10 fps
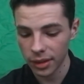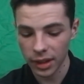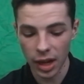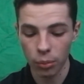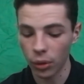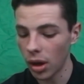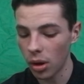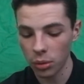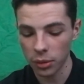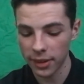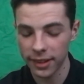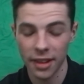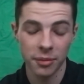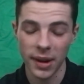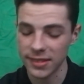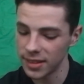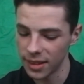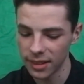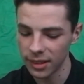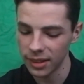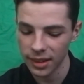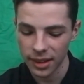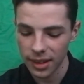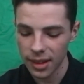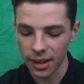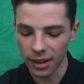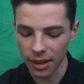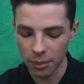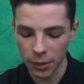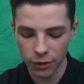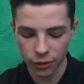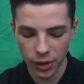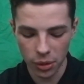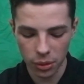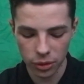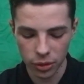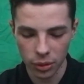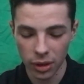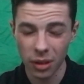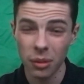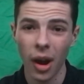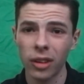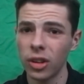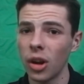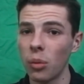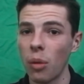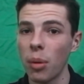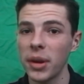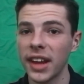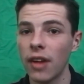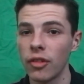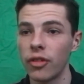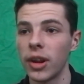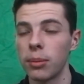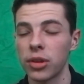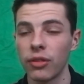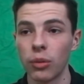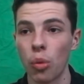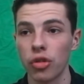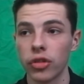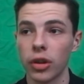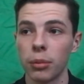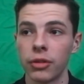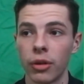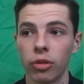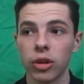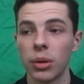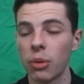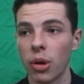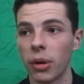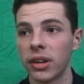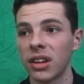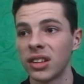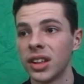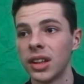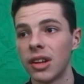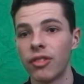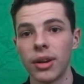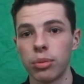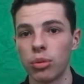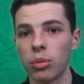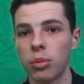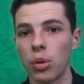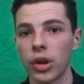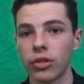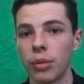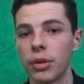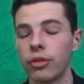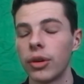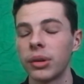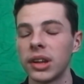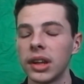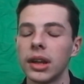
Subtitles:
Gabriel, left back Tierney. Midfield, you know what, probably Calvin Phillips, I think, walks into our midfield, so he'll go in there. Phillips will walk into our midfield.